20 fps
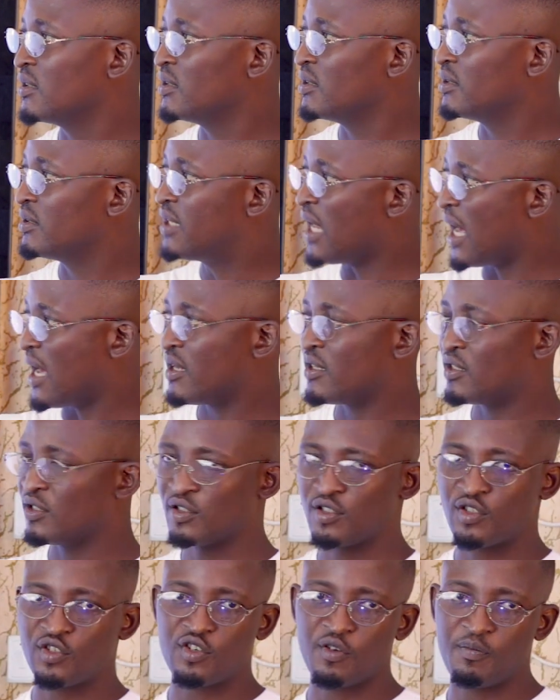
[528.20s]

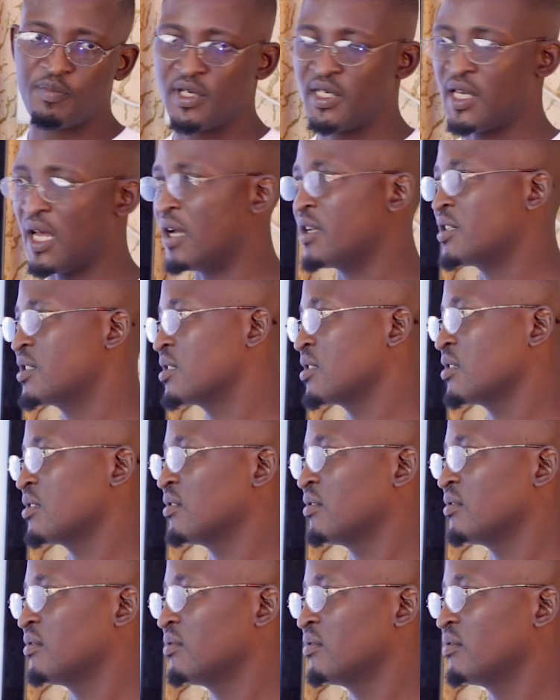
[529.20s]
than to be dash.
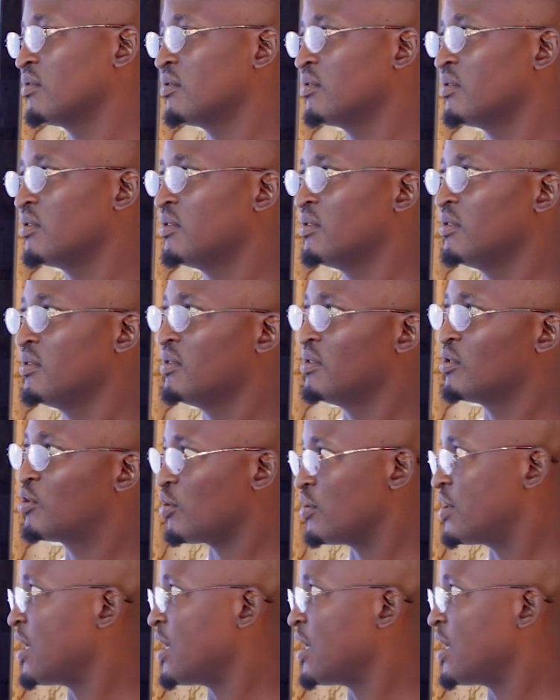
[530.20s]
To